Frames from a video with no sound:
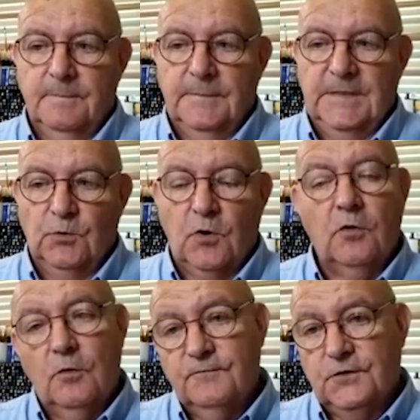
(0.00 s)
they're all
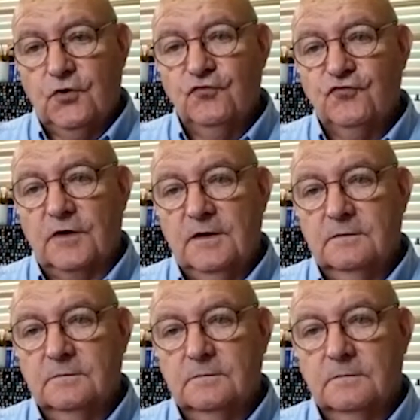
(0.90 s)
over the country,
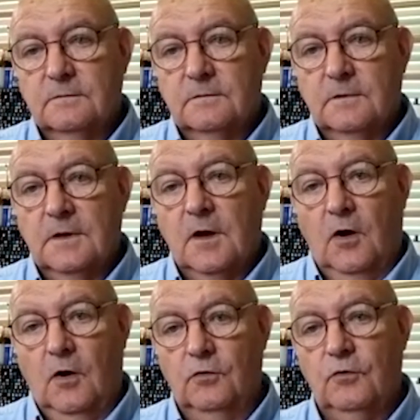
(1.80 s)

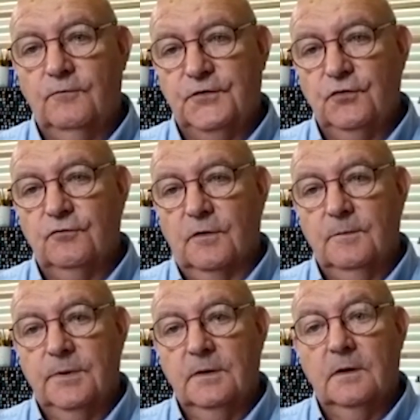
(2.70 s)
all over Europe,
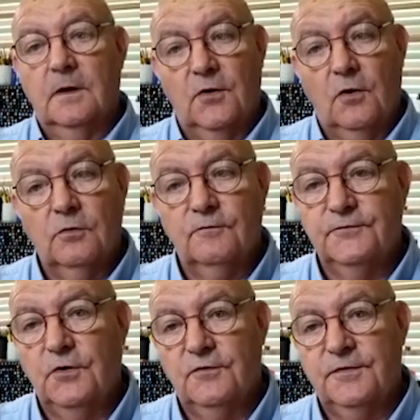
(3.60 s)
and all over
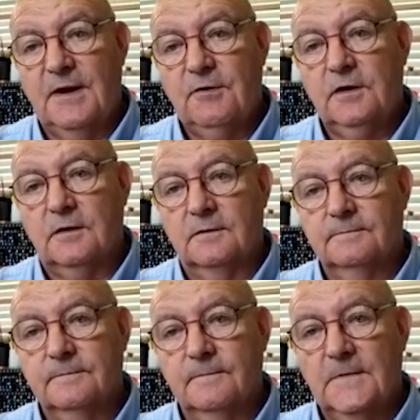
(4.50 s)
North America.
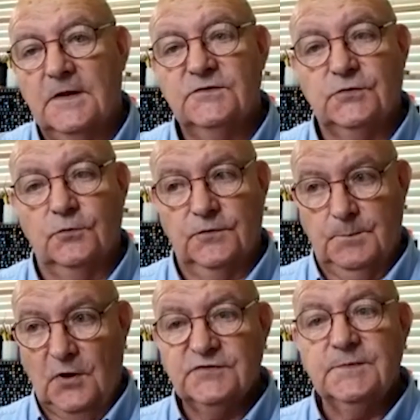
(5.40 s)
So the
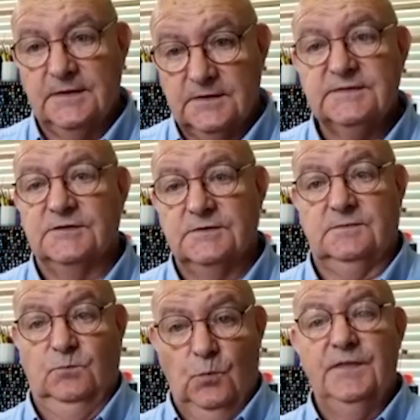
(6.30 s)
possibilities
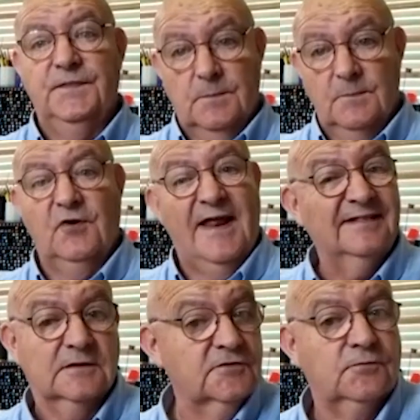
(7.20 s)
with them are
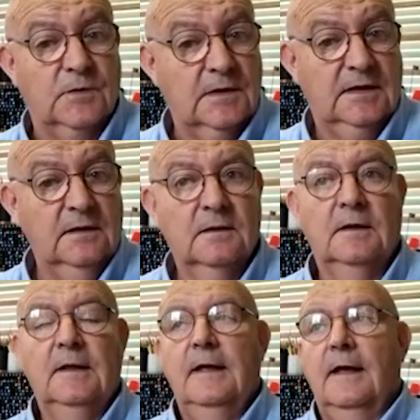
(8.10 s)
endless, really.
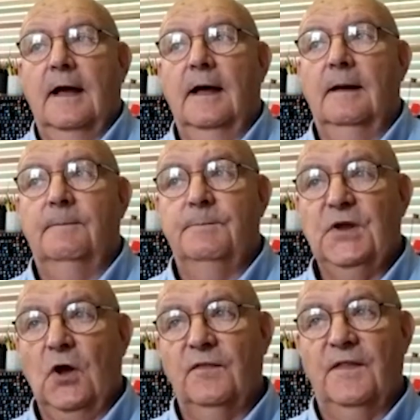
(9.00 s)

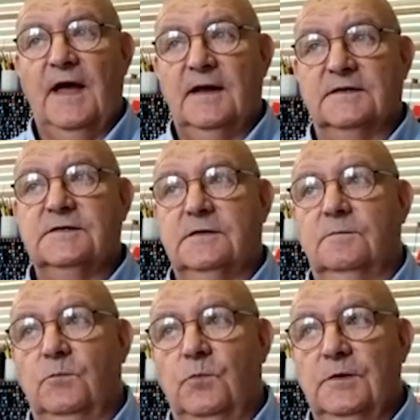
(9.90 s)
Beyond that,
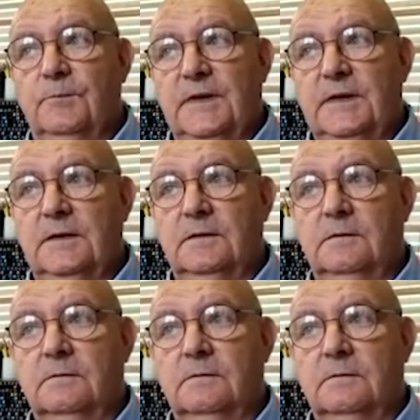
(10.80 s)
we'll be